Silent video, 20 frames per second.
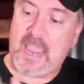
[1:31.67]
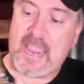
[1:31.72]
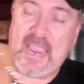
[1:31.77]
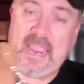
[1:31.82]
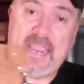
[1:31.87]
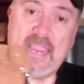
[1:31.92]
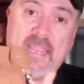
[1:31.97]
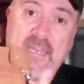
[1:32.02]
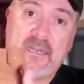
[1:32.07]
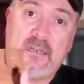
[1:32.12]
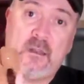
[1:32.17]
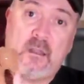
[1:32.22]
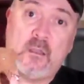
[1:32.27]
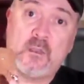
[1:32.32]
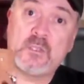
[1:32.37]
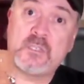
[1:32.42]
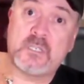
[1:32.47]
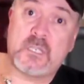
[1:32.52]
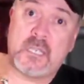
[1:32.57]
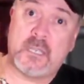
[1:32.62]
And it
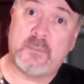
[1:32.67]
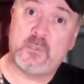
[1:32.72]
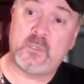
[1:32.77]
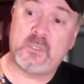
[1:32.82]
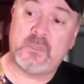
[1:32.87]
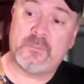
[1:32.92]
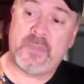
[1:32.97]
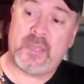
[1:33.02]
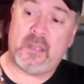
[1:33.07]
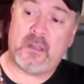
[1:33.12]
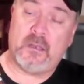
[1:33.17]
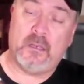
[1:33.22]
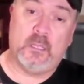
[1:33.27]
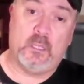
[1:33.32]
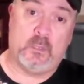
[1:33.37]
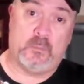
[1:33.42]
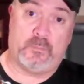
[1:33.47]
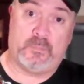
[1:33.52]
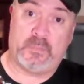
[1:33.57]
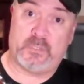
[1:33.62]
also comes with a belt
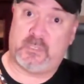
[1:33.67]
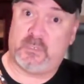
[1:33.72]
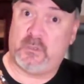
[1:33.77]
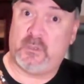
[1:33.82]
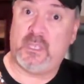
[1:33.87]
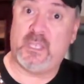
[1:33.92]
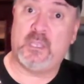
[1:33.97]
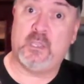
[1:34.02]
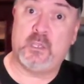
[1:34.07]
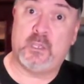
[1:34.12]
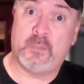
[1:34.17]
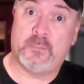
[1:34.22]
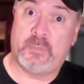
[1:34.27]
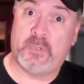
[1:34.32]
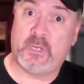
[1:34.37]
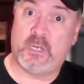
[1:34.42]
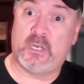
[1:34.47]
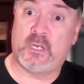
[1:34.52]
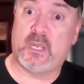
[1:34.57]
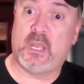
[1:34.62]
loop so that you can
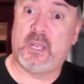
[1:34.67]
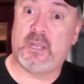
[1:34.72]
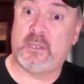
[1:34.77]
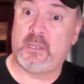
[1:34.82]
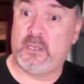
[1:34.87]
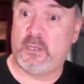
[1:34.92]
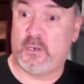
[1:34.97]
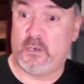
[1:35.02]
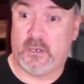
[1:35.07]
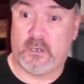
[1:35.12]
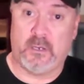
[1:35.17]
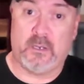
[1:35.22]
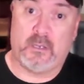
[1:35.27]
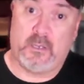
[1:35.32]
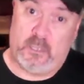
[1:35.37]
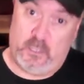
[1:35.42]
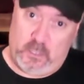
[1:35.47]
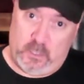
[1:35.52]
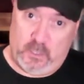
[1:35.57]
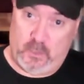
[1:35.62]
put it on
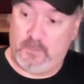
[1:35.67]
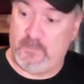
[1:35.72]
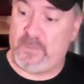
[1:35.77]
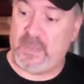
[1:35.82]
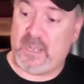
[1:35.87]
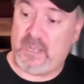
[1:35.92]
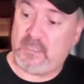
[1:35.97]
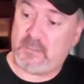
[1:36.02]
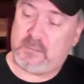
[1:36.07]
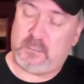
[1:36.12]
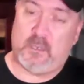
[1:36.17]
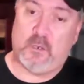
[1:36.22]
your belt,